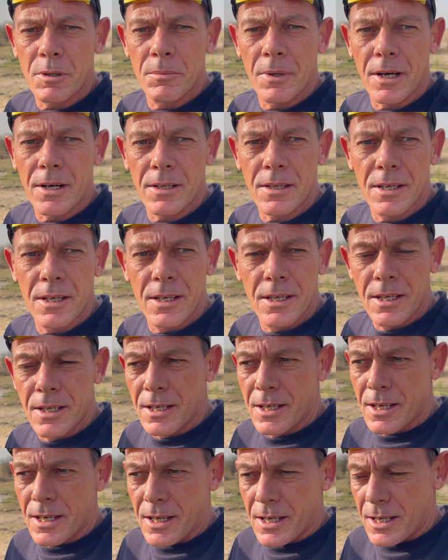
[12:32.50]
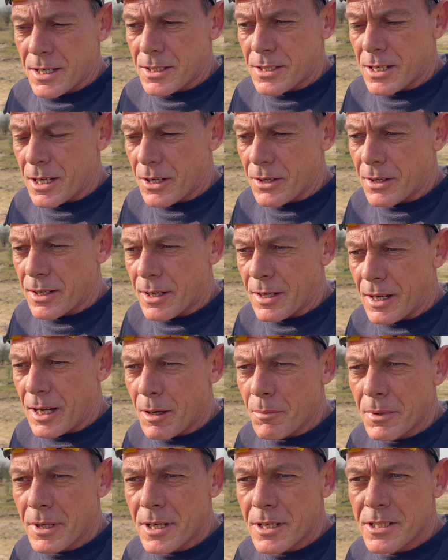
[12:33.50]
about it. So
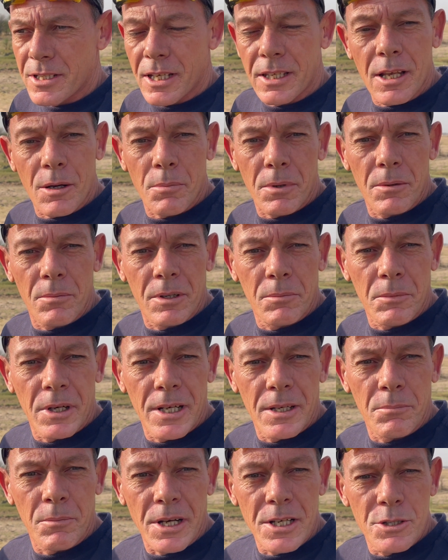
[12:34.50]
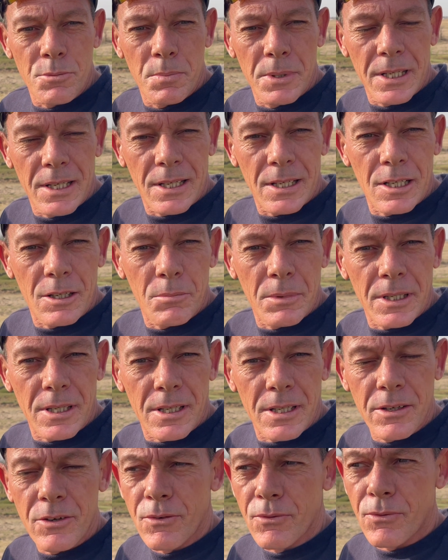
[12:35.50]
I'm going to set up my speed a little bit
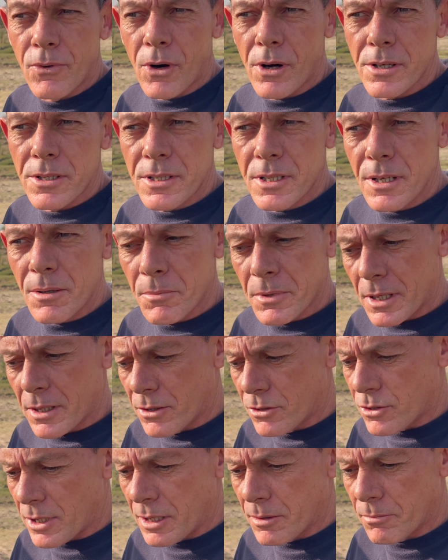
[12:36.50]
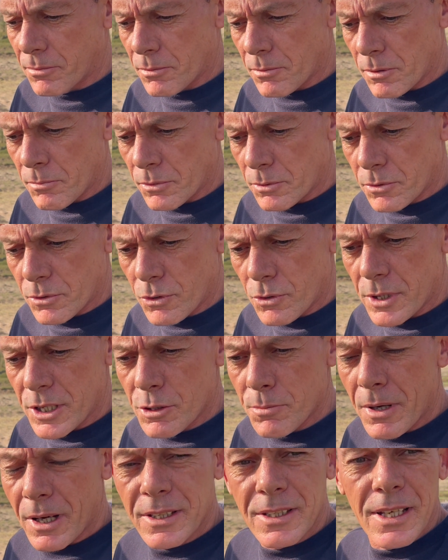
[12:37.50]
faster. I'm going to try to reach
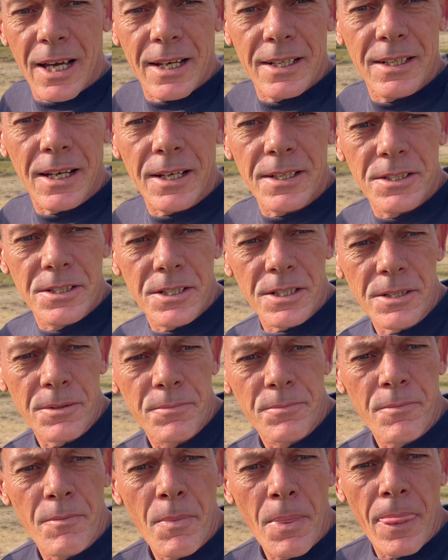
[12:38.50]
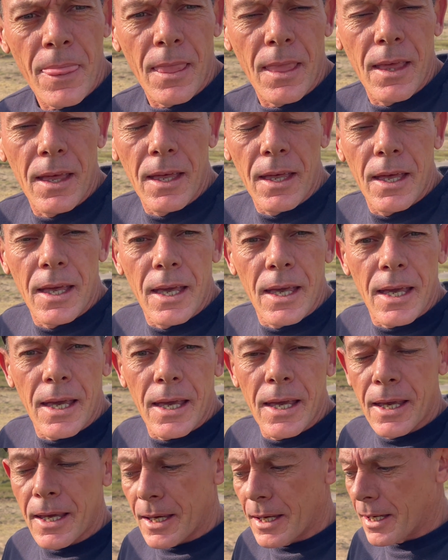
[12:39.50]
about 990.
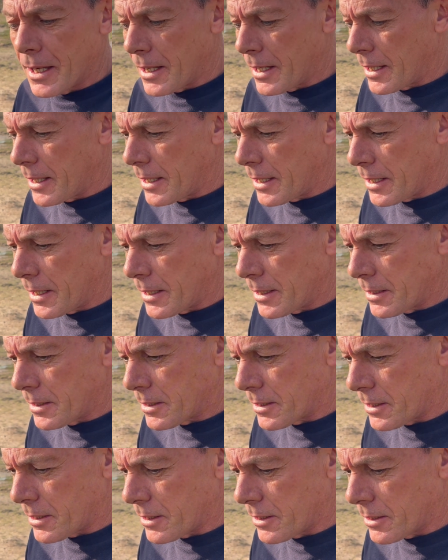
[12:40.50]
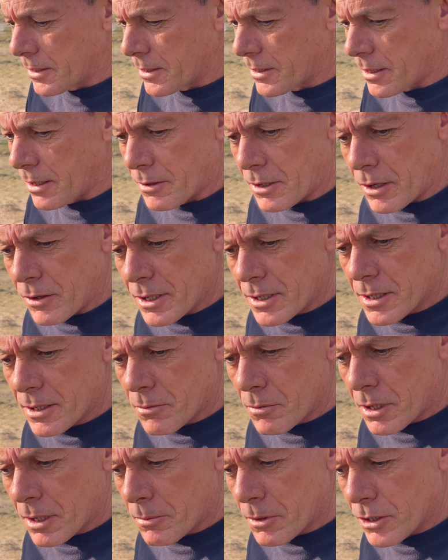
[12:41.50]
And yeah, the only thing
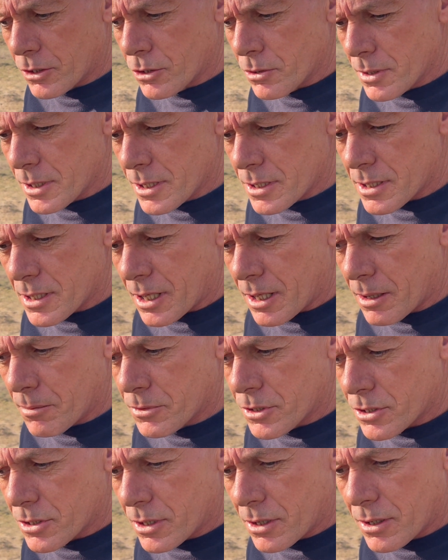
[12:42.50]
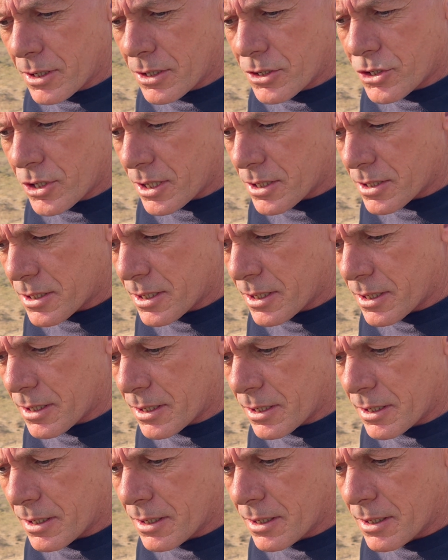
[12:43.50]
what I'm going to do is I'm just going to adjust the